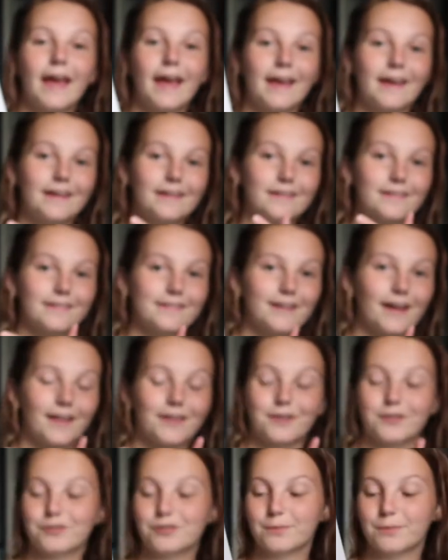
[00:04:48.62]
And yeah,
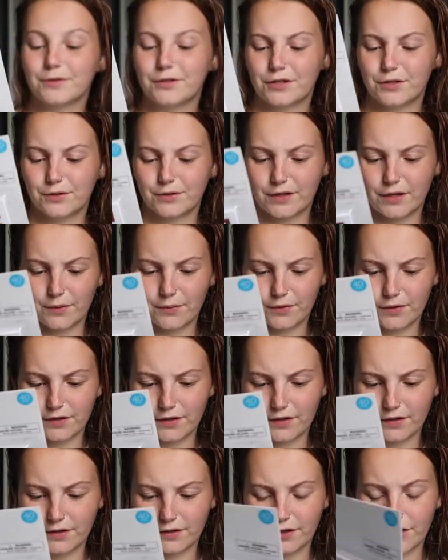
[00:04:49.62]
they're super cute. They
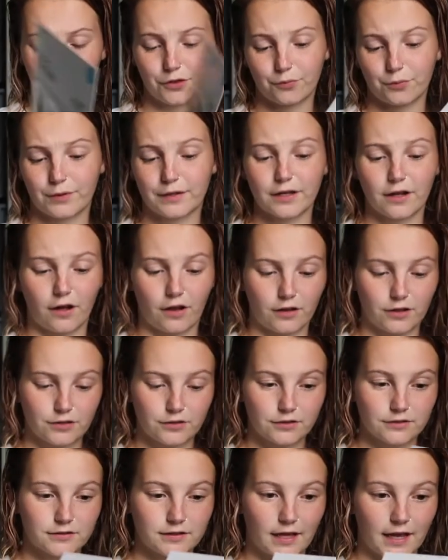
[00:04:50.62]
were
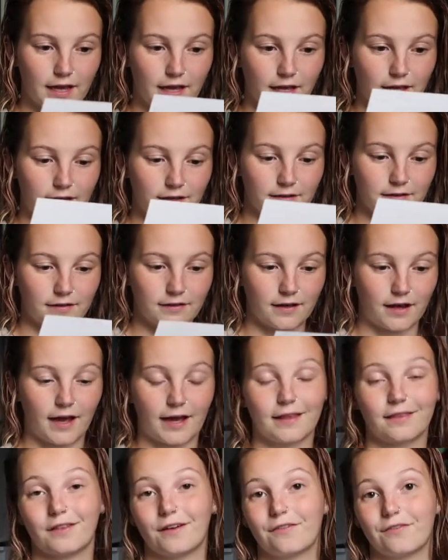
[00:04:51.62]
$3 and
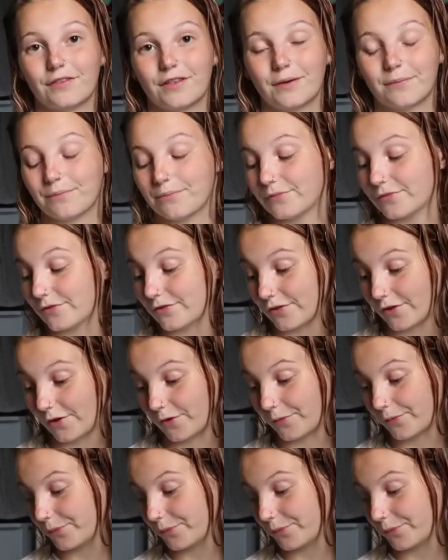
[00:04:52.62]
I love them, so